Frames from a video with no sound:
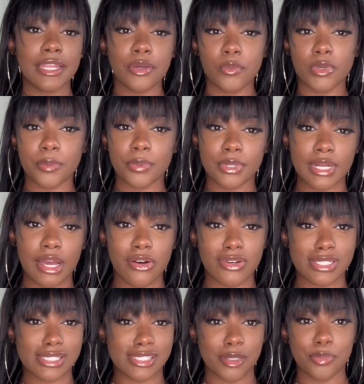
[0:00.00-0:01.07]
want to put out a
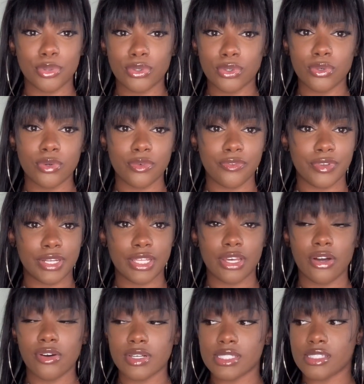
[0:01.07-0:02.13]
simple video,
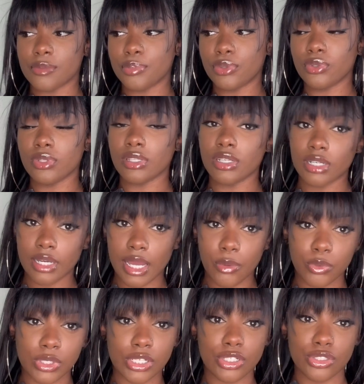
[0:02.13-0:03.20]
a simple look. I
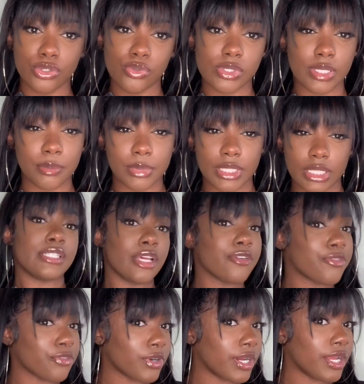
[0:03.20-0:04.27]
wanted to do something
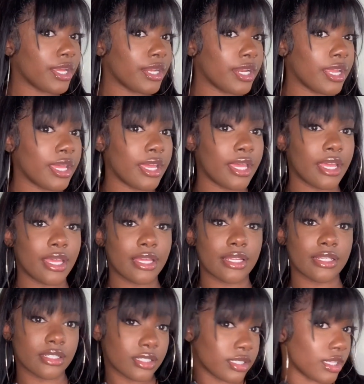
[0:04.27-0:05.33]
different,
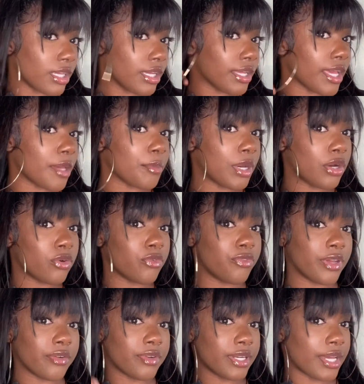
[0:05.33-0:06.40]
and it came out
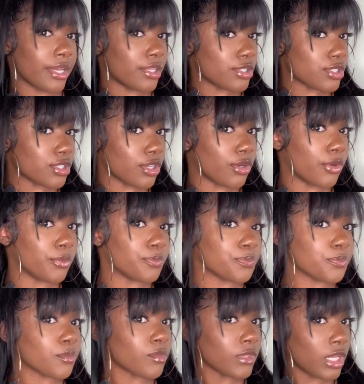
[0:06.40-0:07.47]
very nice. So
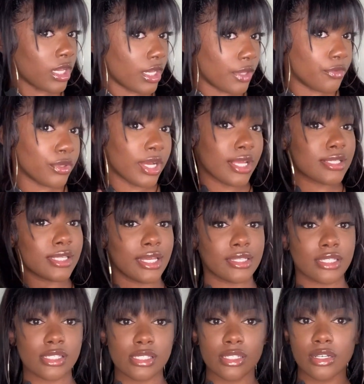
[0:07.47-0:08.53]
if you guys like
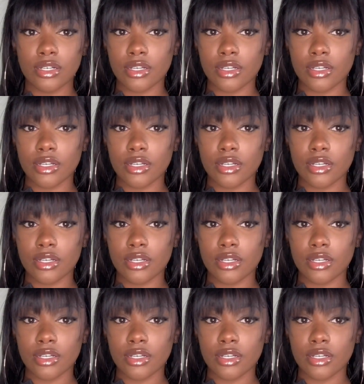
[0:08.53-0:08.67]
this look, you